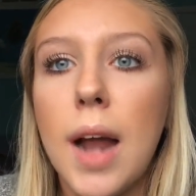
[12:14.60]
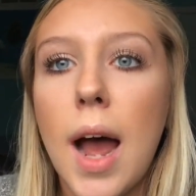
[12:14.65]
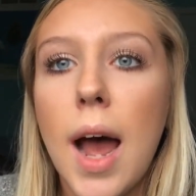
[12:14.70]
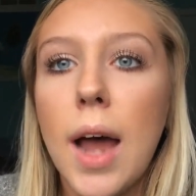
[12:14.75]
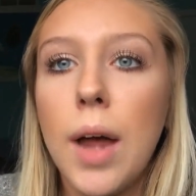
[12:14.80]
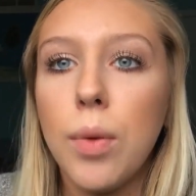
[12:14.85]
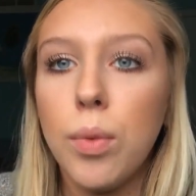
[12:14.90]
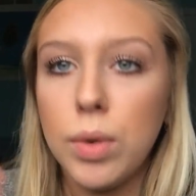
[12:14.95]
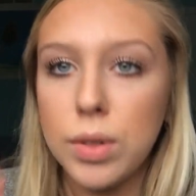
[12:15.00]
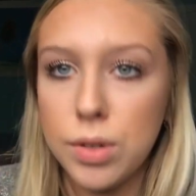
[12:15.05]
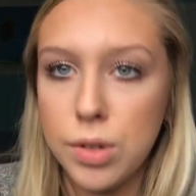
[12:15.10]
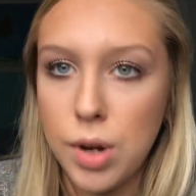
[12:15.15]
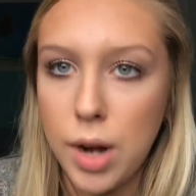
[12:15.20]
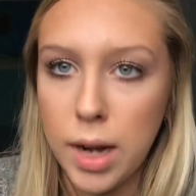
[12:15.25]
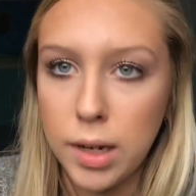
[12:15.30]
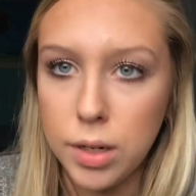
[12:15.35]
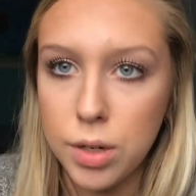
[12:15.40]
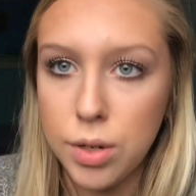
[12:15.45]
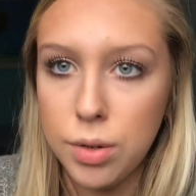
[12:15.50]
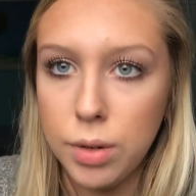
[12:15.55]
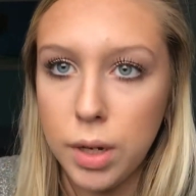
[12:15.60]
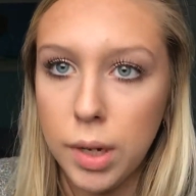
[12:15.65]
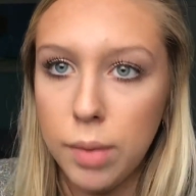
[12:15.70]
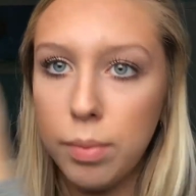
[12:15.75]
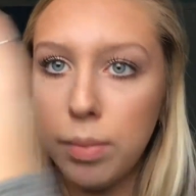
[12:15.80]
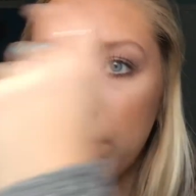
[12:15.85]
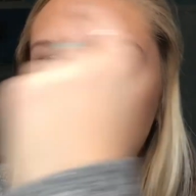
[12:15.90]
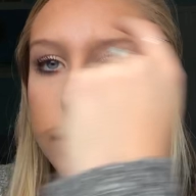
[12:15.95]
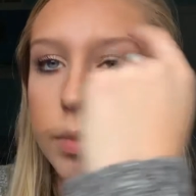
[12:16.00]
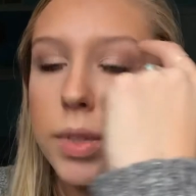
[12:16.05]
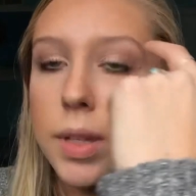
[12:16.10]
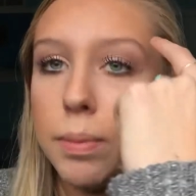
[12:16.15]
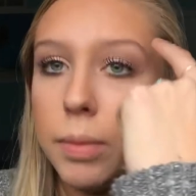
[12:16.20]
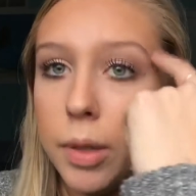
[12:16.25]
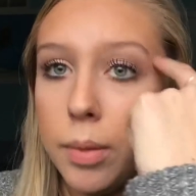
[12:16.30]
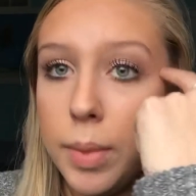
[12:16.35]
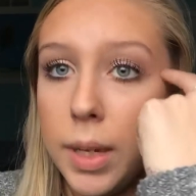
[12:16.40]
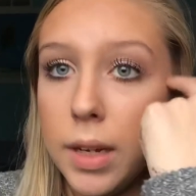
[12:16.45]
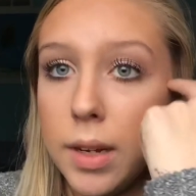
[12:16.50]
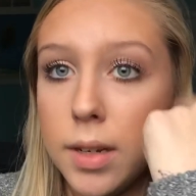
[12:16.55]
I was attracted to it
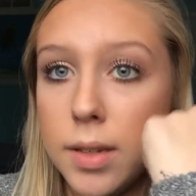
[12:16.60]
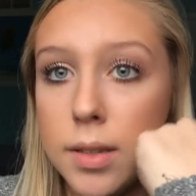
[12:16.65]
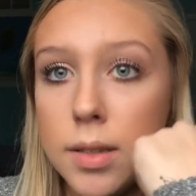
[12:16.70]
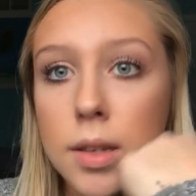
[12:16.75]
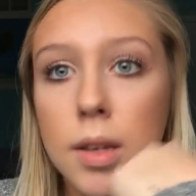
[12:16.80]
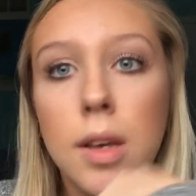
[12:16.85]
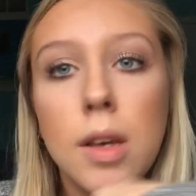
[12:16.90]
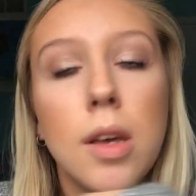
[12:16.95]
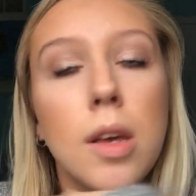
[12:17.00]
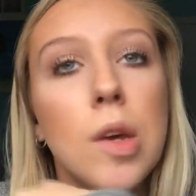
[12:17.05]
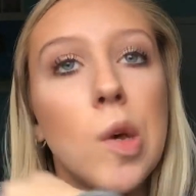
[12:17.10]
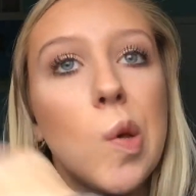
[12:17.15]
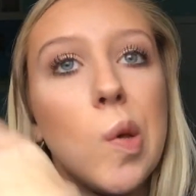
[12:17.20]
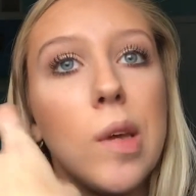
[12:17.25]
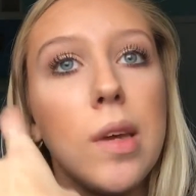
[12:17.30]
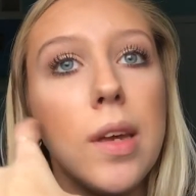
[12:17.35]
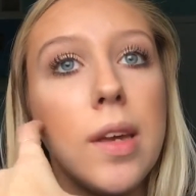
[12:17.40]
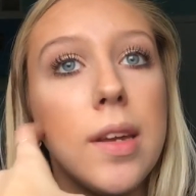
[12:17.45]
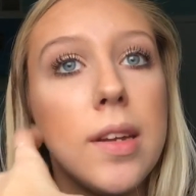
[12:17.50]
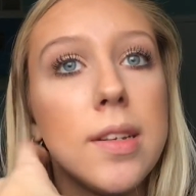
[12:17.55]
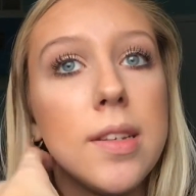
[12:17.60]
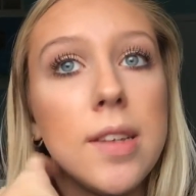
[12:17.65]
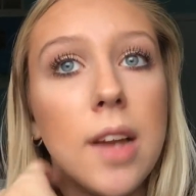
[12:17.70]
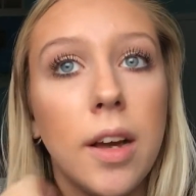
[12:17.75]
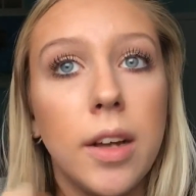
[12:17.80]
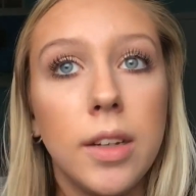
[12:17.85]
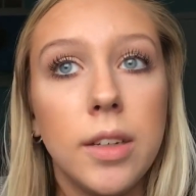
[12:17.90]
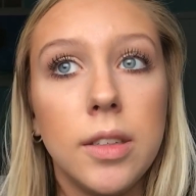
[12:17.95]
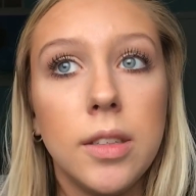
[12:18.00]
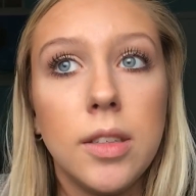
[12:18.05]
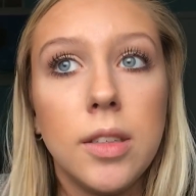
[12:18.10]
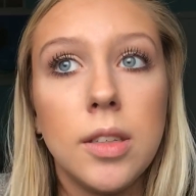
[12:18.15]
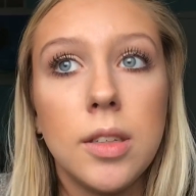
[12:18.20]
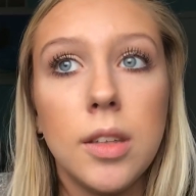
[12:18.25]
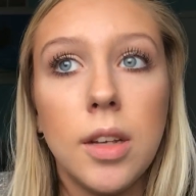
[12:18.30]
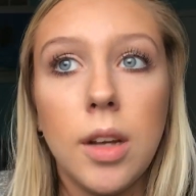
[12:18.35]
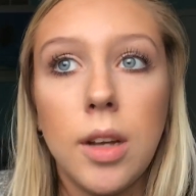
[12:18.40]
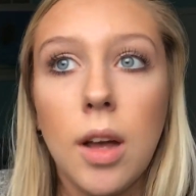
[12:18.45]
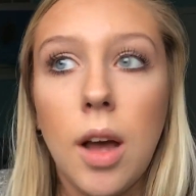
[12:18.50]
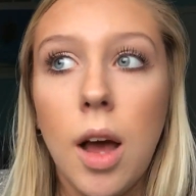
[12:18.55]
simply because it does
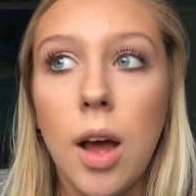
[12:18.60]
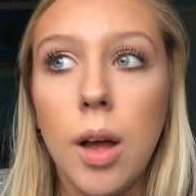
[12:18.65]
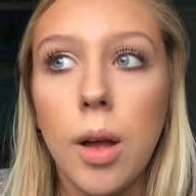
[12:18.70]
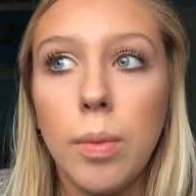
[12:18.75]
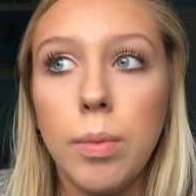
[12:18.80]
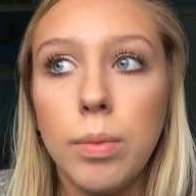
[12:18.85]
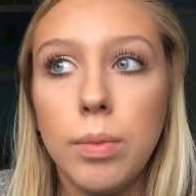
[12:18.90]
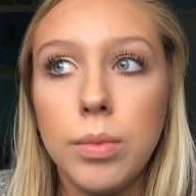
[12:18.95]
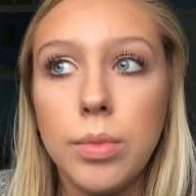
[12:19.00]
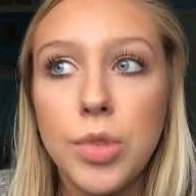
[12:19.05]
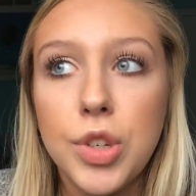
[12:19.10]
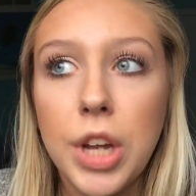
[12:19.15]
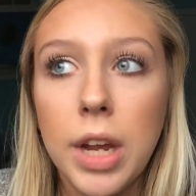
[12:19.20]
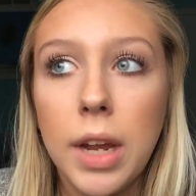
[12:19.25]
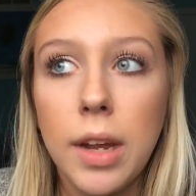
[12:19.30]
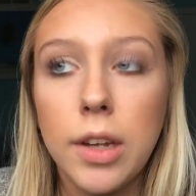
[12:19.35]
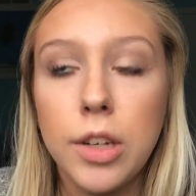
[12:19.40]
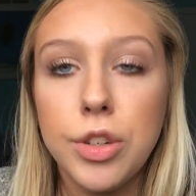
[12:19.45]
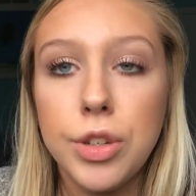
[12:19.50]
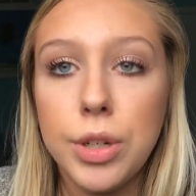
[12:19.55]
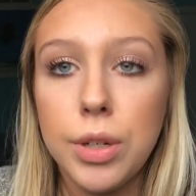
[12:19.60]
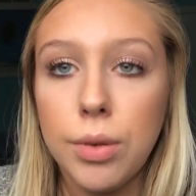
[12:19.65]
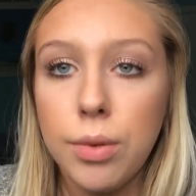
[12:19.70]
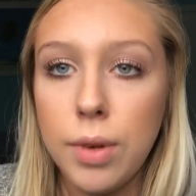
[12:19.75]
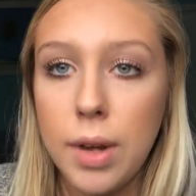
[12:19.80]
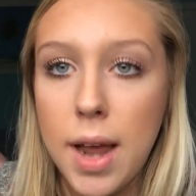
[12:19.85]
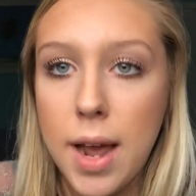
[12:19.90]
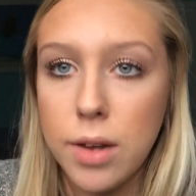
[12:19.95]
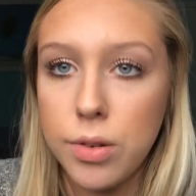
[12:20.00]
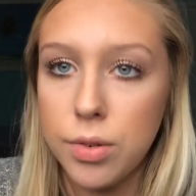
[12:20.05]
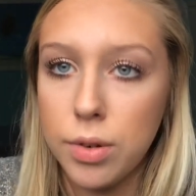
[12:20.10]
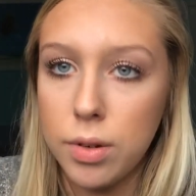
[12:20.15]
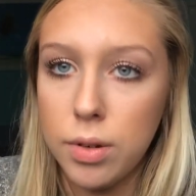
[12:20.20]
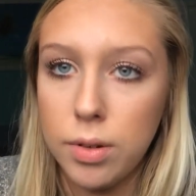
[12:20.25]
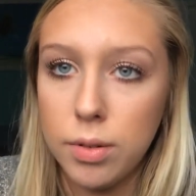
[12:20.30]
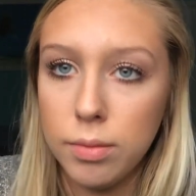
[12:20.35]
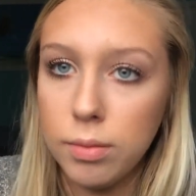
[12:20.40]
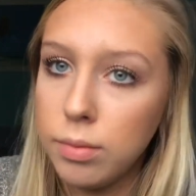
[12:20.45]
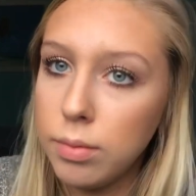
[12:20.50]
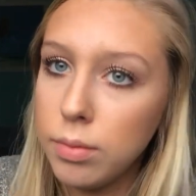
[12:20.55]
change, you know,
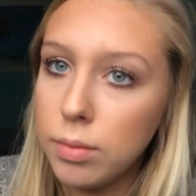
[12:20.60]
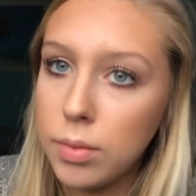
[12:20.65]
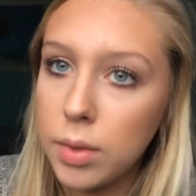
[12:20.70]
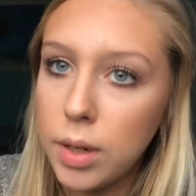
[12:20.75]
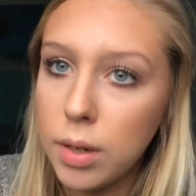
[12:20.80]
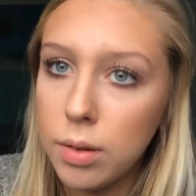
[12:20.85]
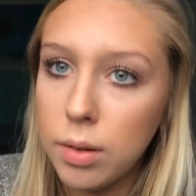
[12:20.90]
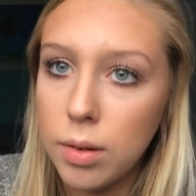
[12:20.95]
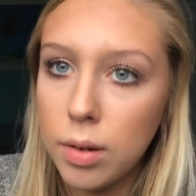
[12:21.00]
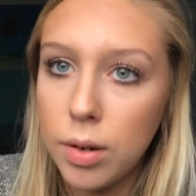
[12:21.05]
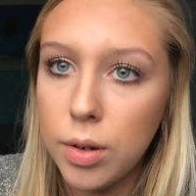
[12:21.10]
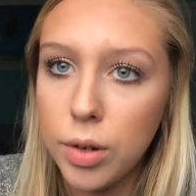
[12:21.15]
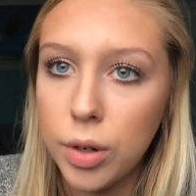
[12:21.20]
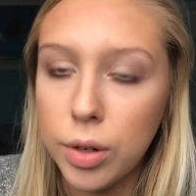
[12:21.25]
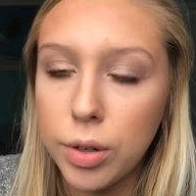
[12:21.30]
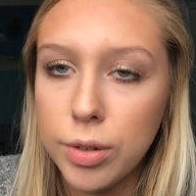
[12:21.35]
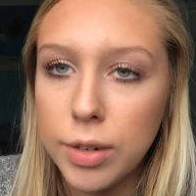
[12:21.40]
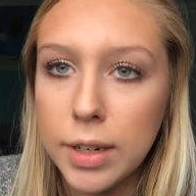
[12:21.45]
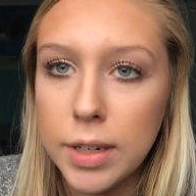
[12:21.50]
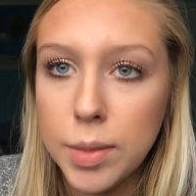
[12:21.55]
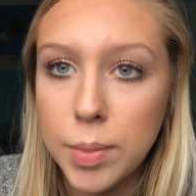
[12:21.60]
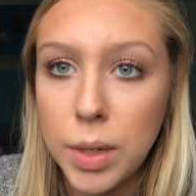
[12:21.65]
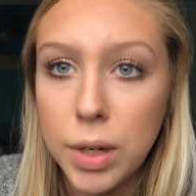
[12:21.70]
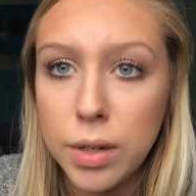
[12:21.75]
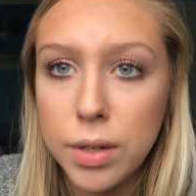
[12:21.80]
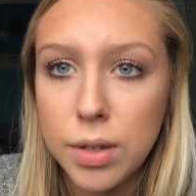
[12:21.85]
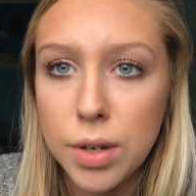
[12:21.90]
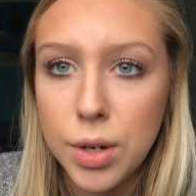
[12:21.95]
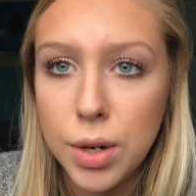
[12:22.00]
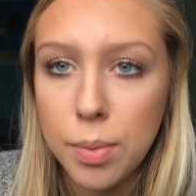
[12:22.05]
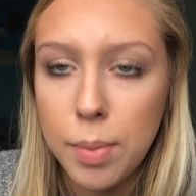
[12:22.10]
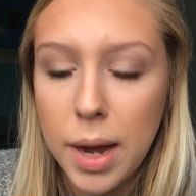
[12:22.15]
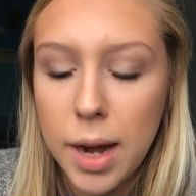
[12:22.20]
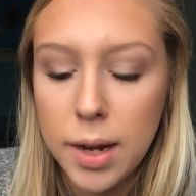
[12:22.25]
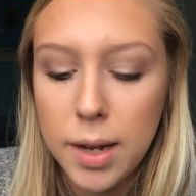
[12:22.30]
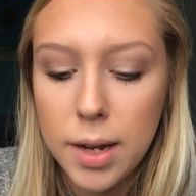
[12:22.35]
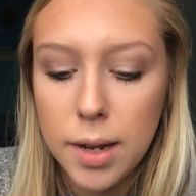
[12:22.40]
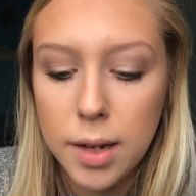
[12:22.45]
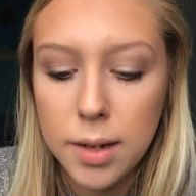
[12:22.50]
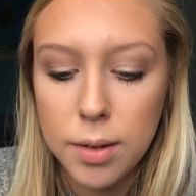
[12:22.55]
natural neurotransmitters in your
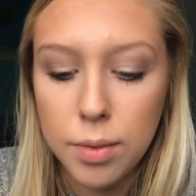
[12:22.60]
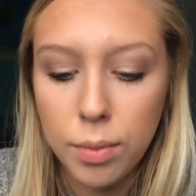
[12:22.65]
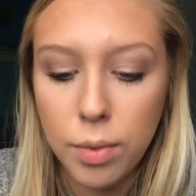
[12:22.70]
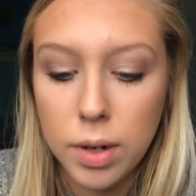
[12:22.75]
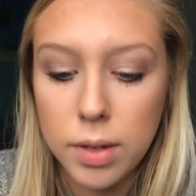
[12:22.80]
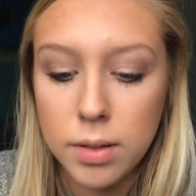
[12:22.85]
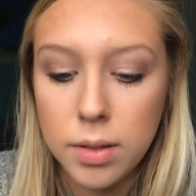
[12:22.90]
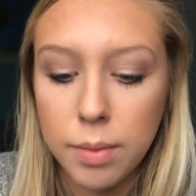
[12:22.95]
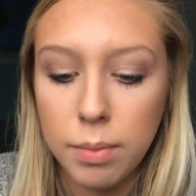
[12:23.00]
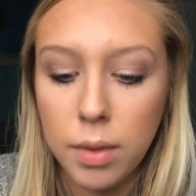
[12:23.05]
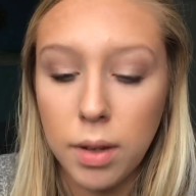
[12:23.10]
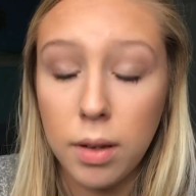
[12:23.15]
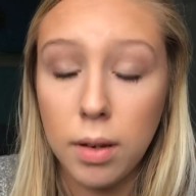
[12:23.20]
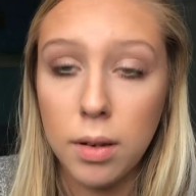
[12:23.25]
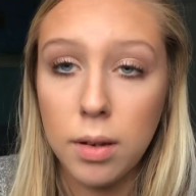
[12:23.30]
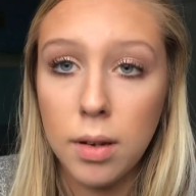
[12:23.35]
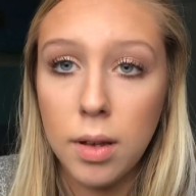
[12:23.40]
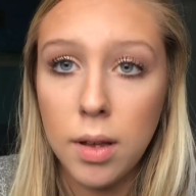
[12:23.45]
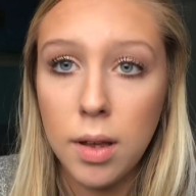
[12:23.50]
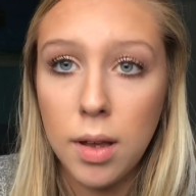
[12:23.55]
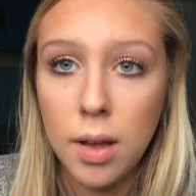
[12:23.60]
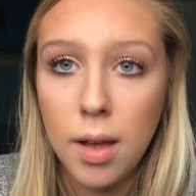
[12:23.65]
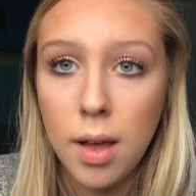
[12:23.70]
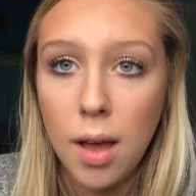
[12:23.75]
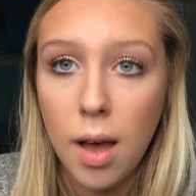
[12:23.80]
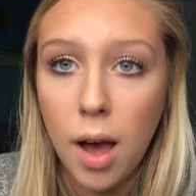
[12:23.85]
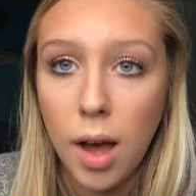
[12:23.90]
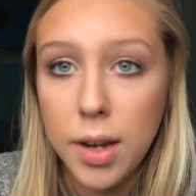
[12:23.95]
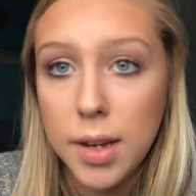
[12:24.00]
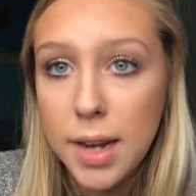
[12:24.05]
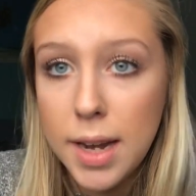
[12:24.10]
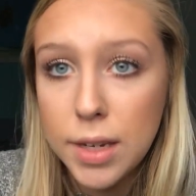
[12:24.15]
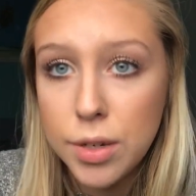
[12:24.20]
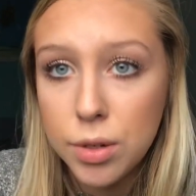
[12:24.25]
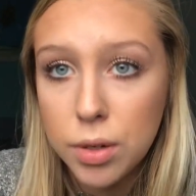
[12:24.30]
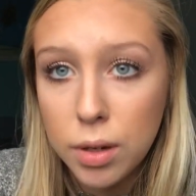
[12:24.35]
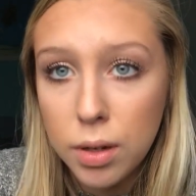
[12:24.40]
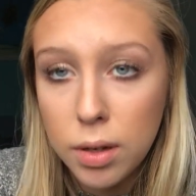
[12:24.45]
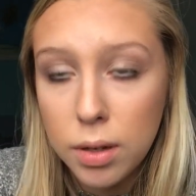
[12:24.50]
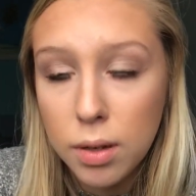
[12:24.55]
body. I didn't want something
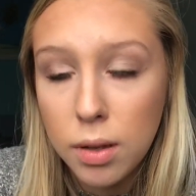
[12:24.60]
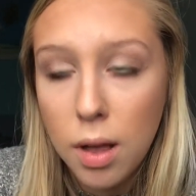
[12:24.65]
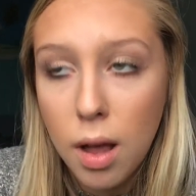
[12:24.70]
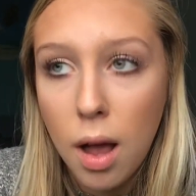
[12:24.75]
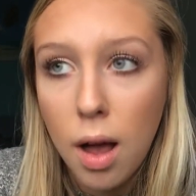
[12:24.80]
unnatural.